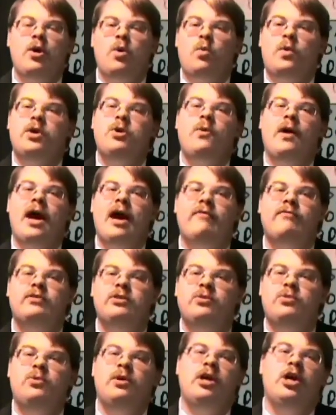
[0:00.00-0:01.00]
where you have
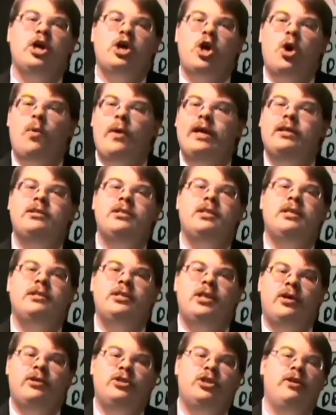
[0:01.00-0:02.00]
to go into the
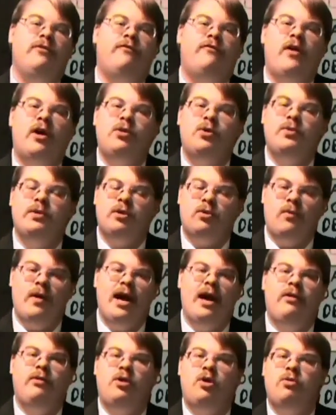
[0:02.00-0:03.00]
dungeon, follow it
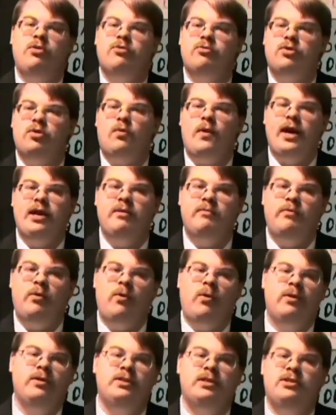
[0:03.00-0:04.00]
around, go through the random
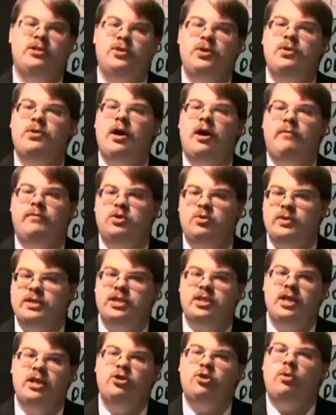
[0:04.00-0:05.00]
parts until you come to a
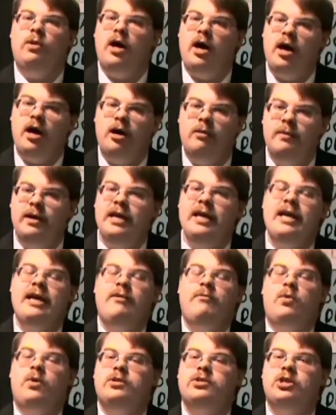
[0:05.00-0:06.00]
central hub
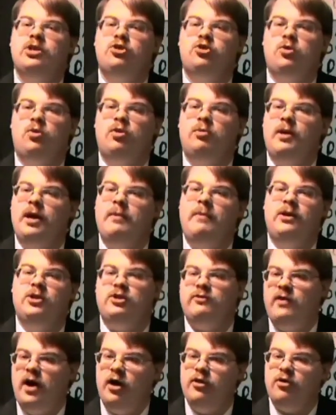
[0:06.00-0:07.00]
where it's controlled by a bunch
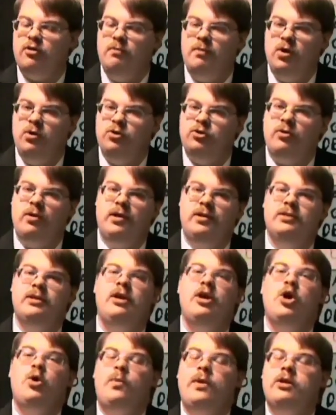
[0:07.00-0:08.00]
of other Modrons.
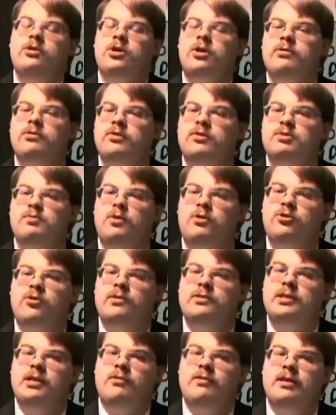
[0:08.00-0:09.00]
When you talk to those
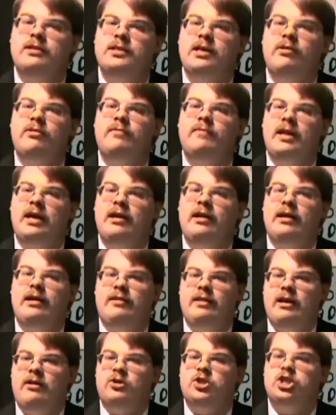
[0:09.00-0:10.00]
Modrons there, they tell them that
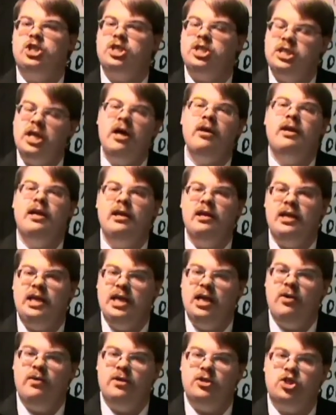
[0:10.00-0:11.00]
they are stuck in
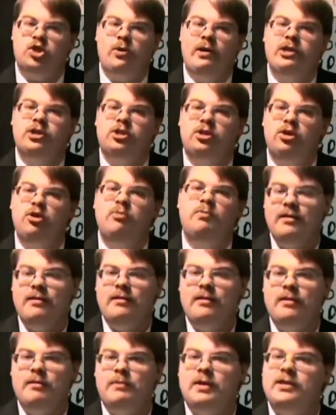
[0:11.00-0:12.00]
here in a strange loop
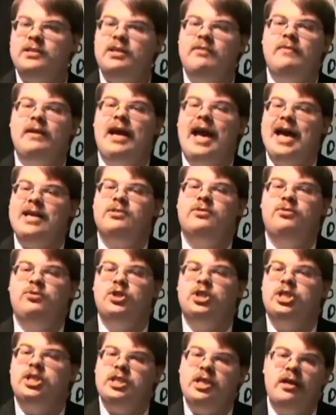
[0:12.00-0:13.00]
because they've been asked to
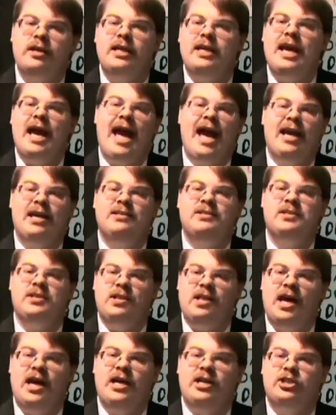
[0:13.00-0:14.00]
study hack and
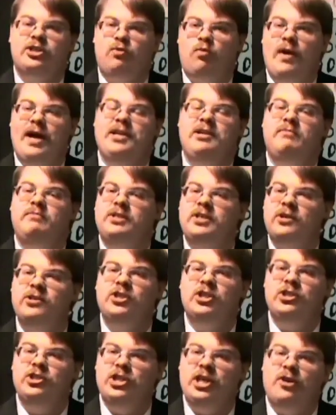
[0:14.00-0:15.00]
slash random
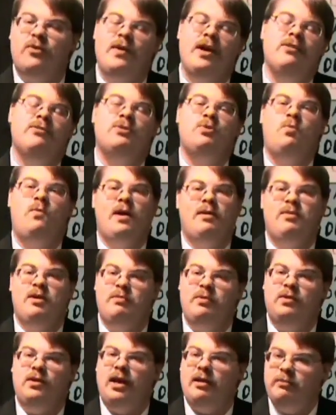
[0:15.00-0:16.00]
dungeon generators and why
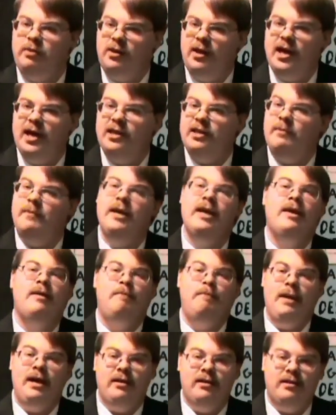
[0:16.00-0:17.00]
people like playing them.
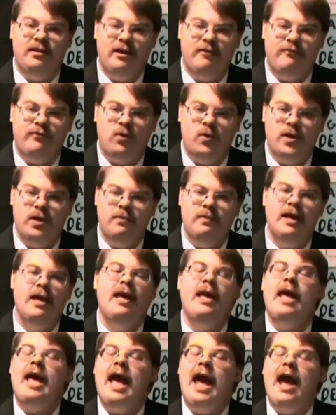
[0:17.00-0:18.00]
Meta enough for you?
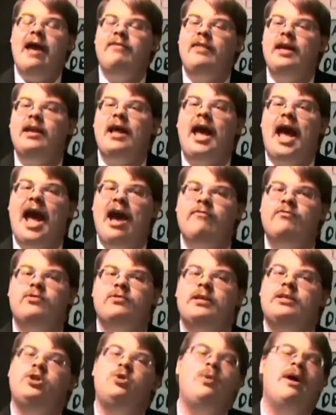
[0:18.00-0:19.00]
And then after
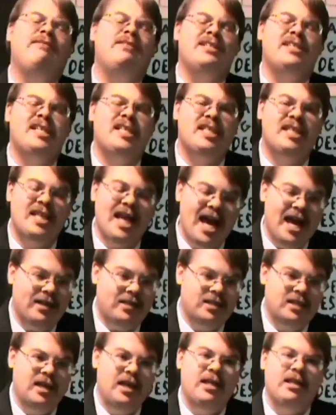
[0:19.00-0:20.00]
this you have to
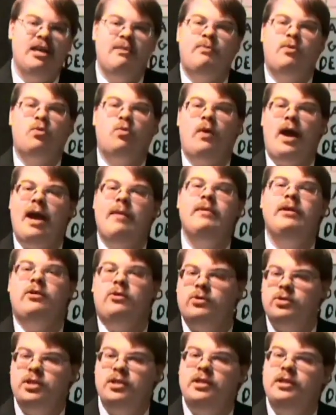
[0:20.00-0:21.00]
set the
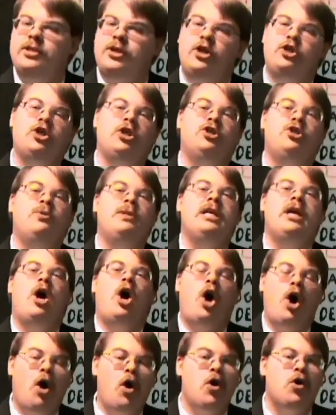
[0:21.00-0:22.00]
parameters to the dungeon to the
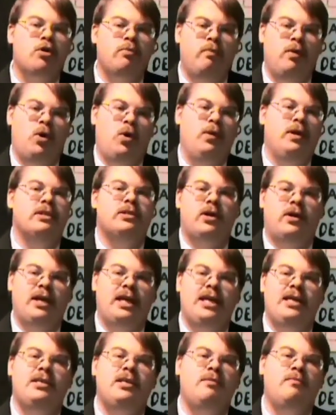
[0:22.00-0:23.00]
hard mode. It's on
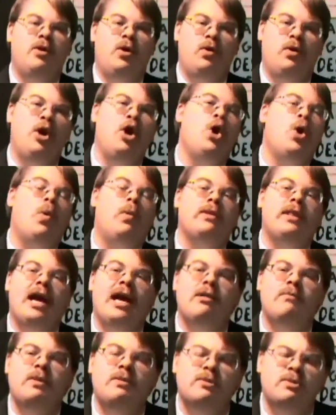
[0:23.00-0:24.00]
easy mode, where the
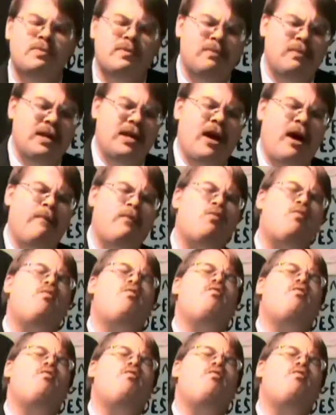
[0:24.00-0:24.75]
enemies become